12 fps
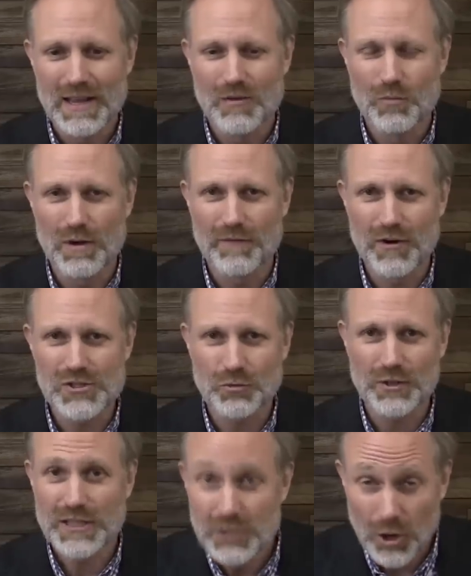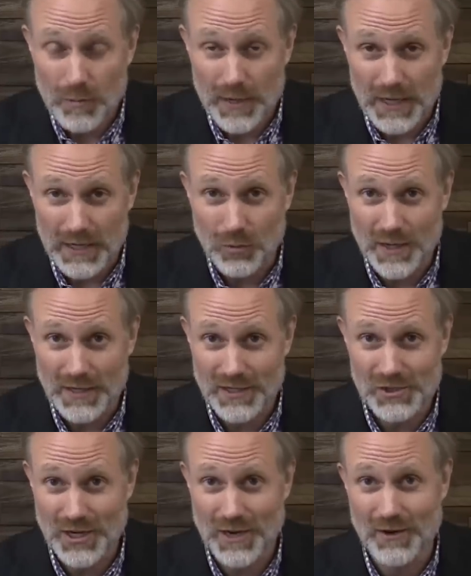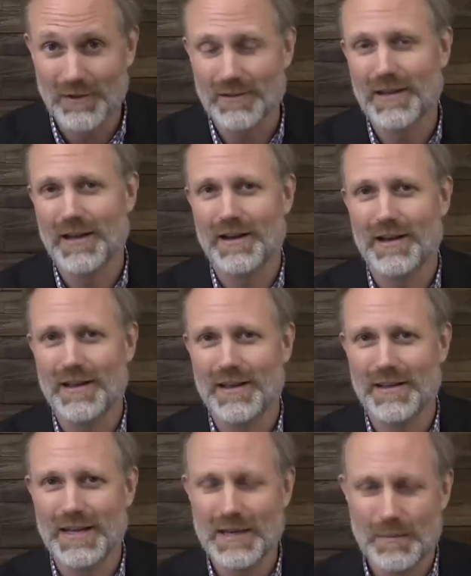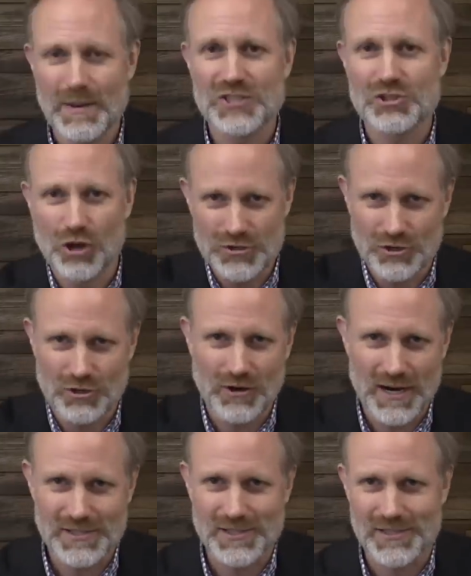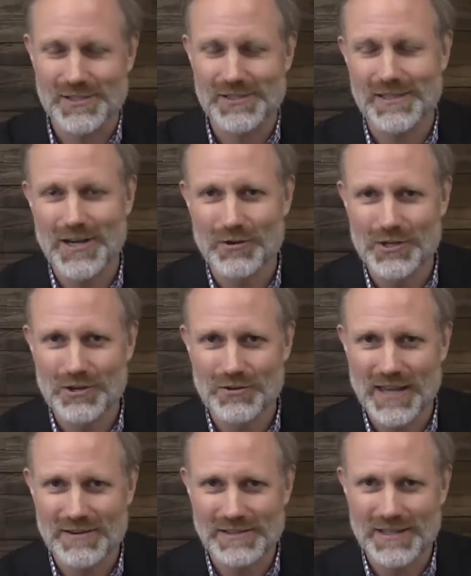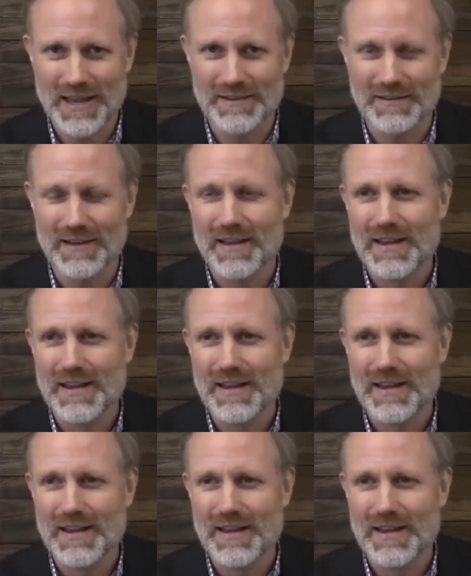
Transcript: Where virtually nobody went to jail uh, in, in, a much larger crisis, you know, in two thousand eight.